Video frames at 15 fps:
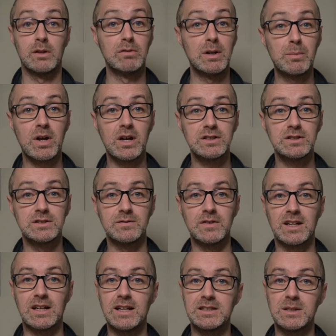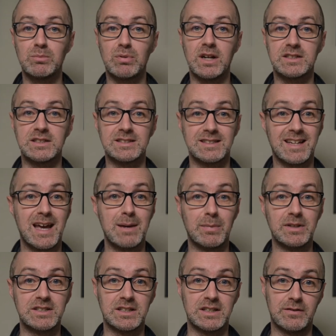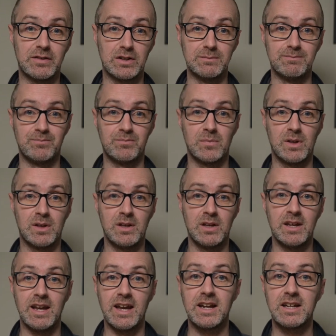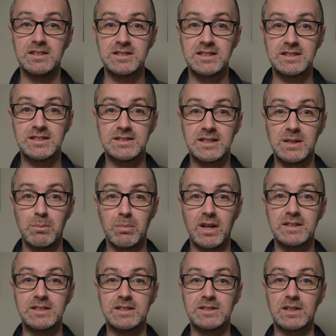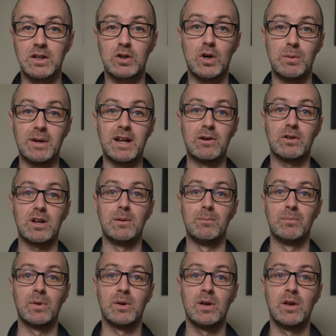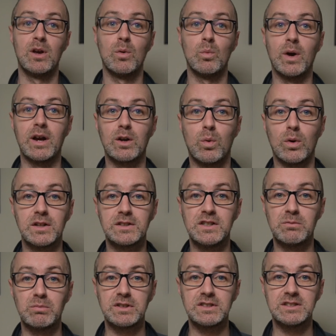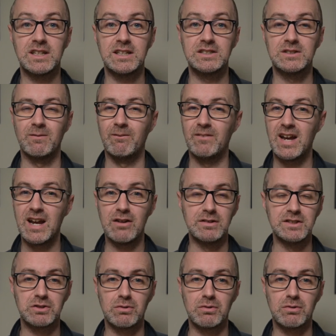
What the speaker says: The repercussions of neglecting practice can be significant. Inconsistency in plating is a common outcome, where quality of presentation varies